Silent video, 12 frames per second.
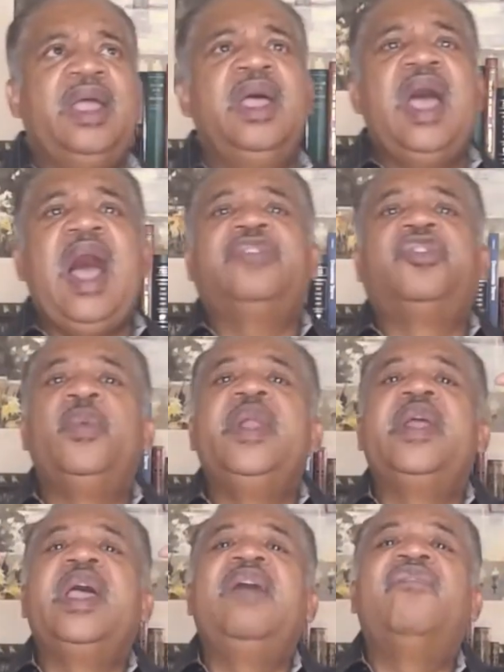I
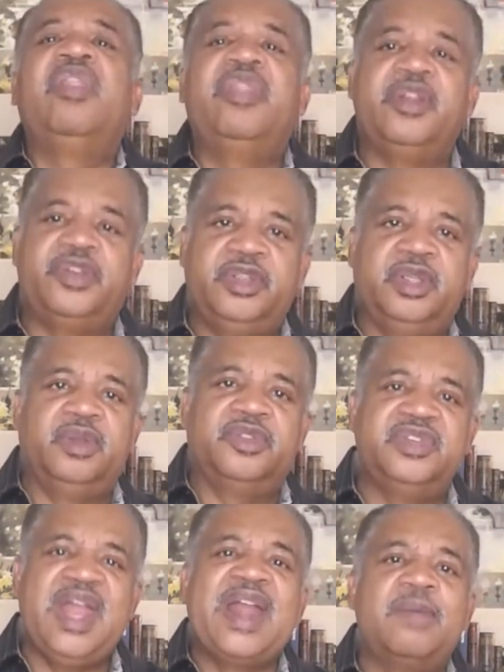surrender everything to
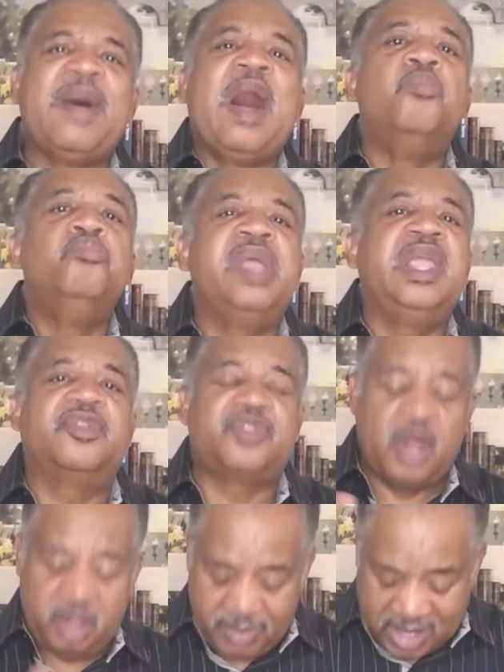you. It's not about me.
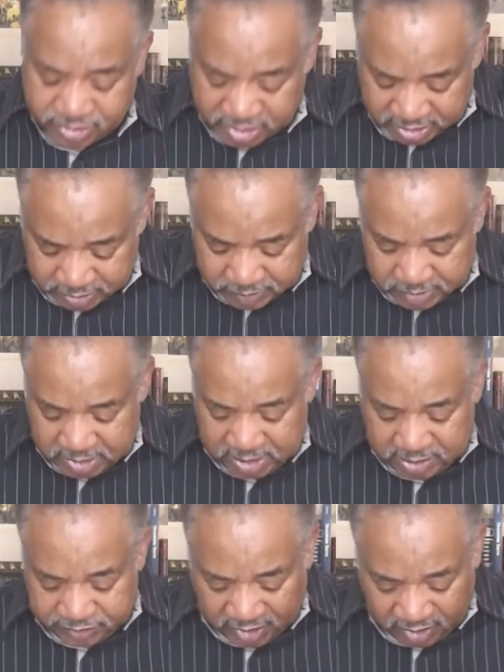It's all about you.
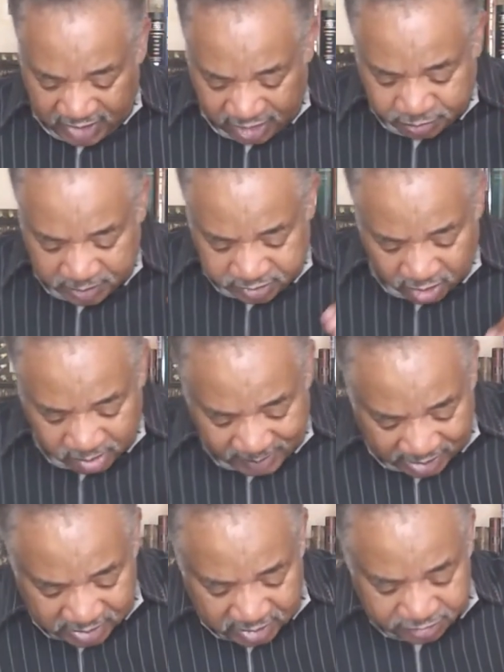See, that's what we talk
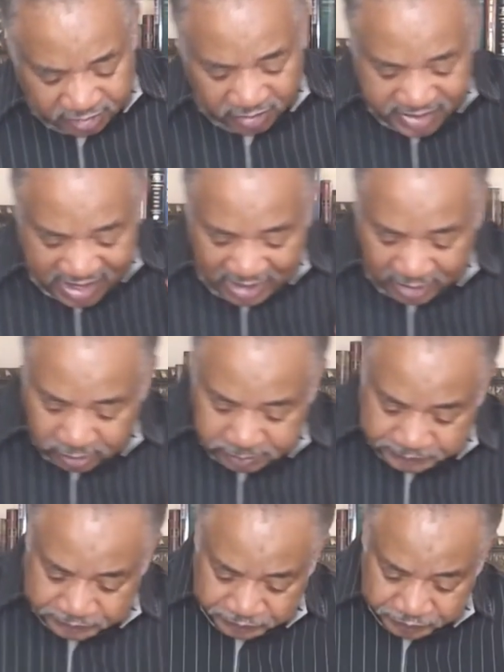about. So
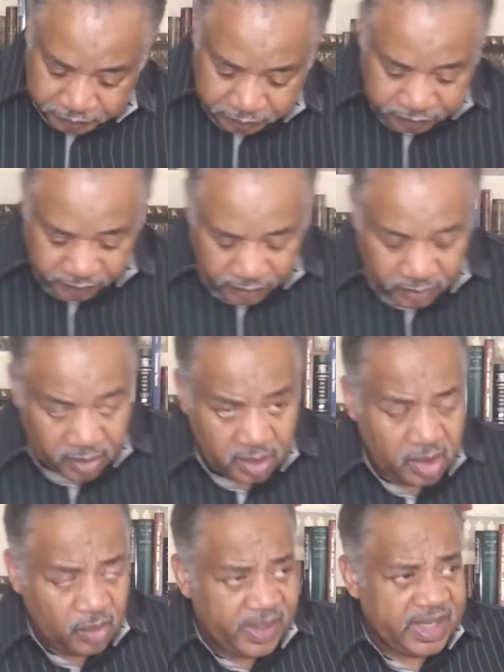now,
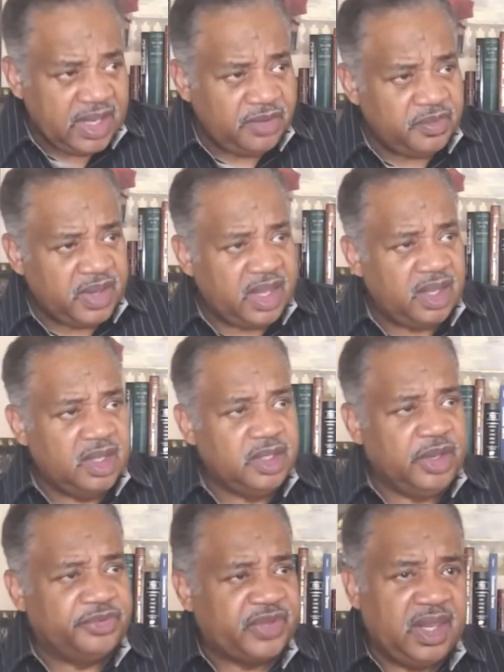when I
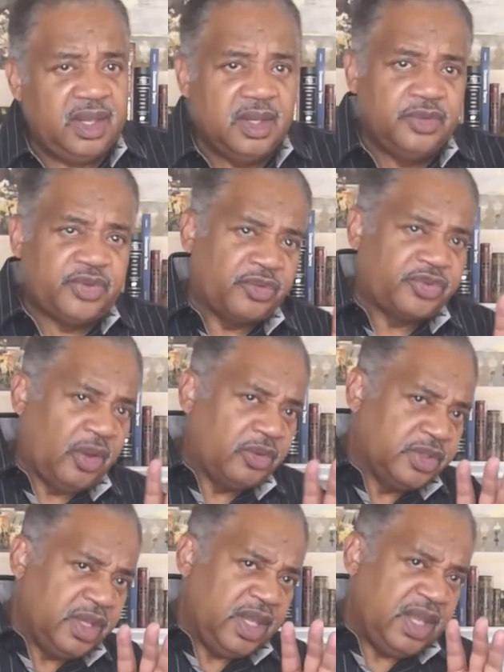
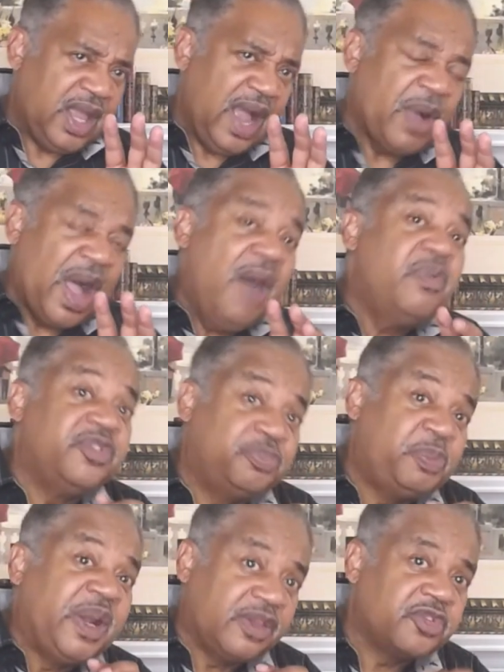
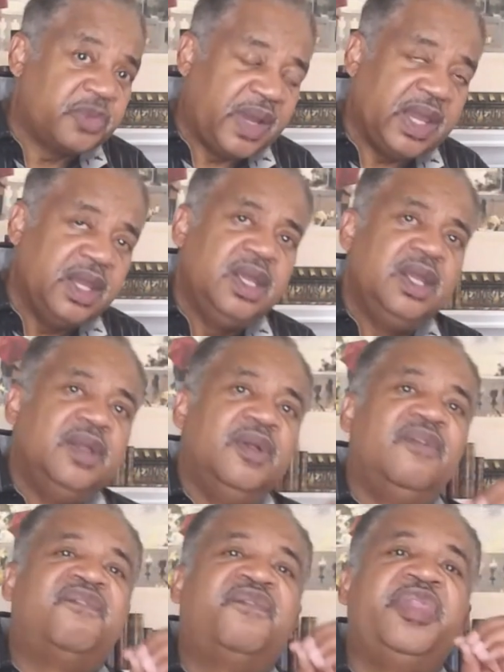would put it this way:
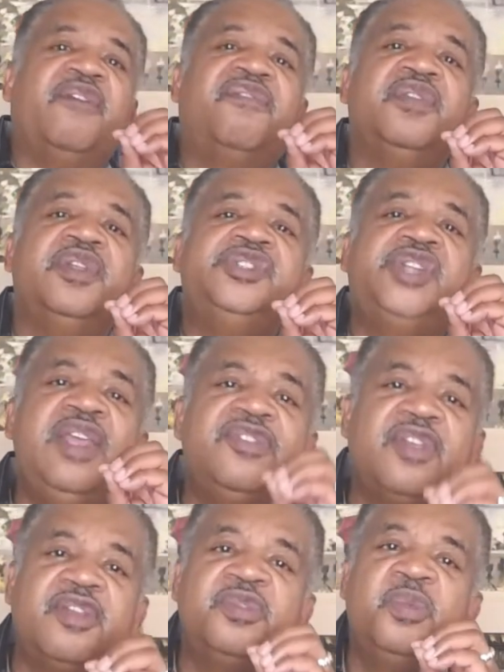the
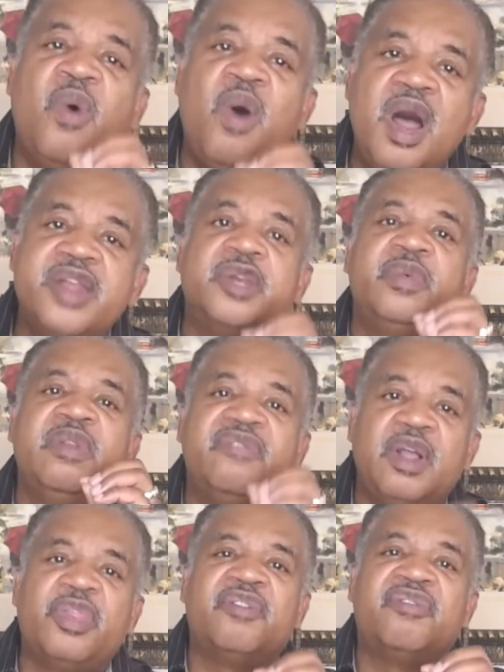Jesus want to
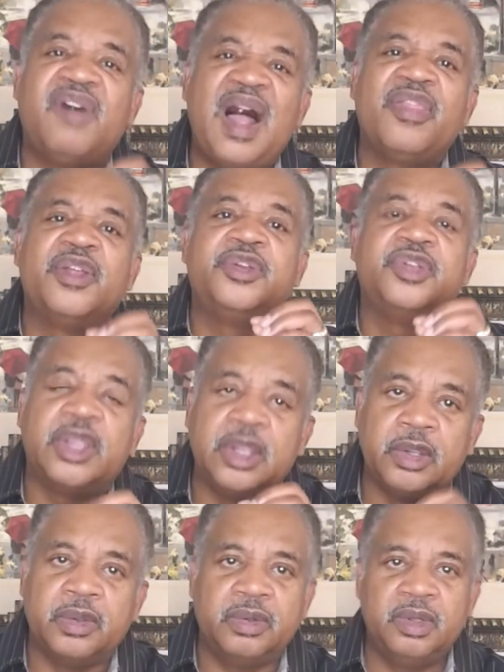reveal the Father to
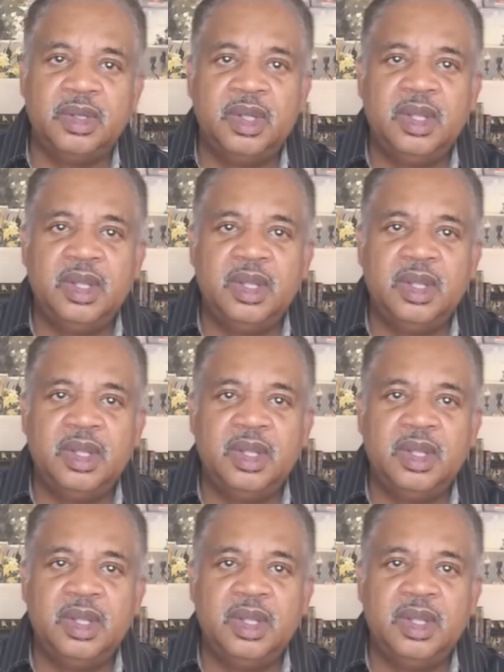you,